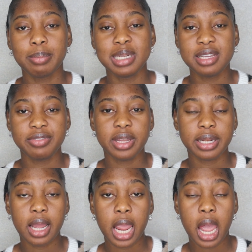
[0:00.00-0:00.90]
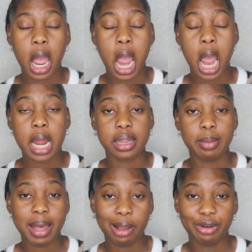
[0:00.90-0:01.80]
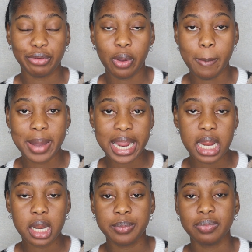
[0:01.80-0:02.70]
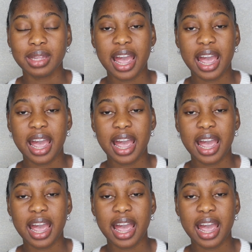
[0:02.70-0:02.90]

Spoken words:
leave that at the back of your mind.